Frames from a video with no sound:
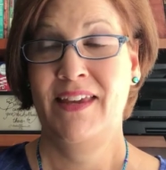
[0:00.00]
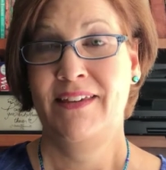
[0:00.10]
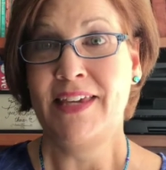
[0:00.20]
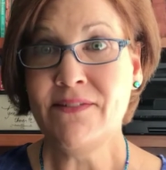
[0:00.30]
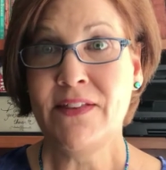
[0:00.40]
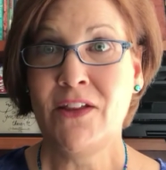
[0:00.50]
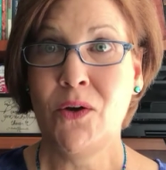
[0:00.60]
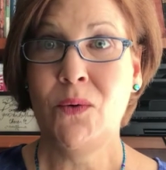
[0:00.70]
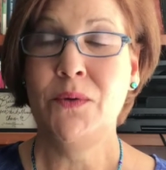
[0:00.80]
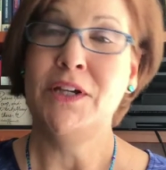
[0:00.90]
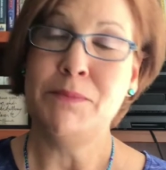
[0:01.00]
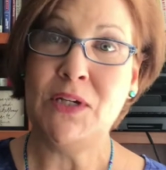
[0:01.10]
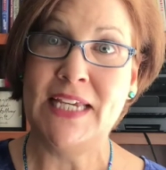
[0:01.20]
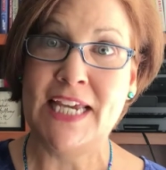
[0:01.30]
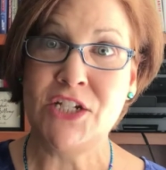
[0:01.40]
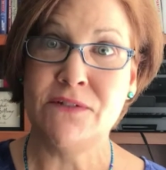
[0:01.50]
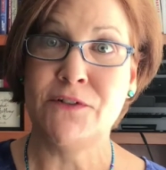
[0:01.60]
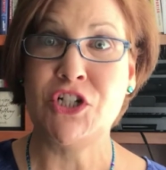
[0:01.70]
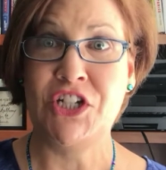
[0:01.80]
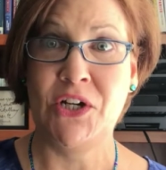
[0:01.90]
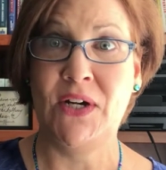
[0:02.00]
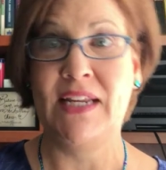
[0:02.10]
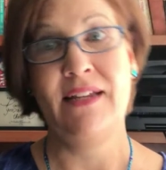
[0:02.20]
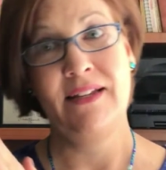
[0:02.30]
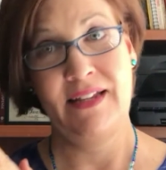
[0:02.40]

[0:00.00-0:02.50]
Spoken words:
Even though communication for Charity